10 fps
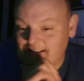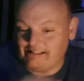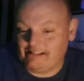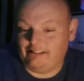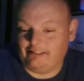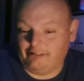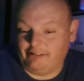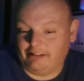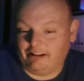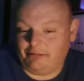Oh, cool.
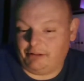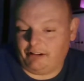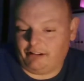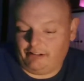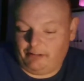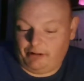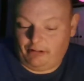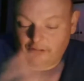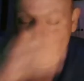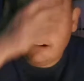Thank you, Mark. Let me
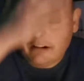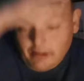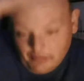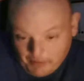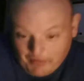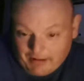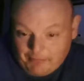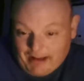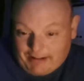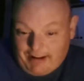know. Maybe I can get
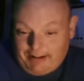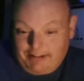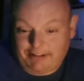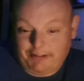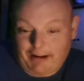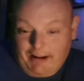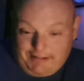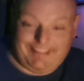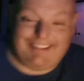backstage and see you guys.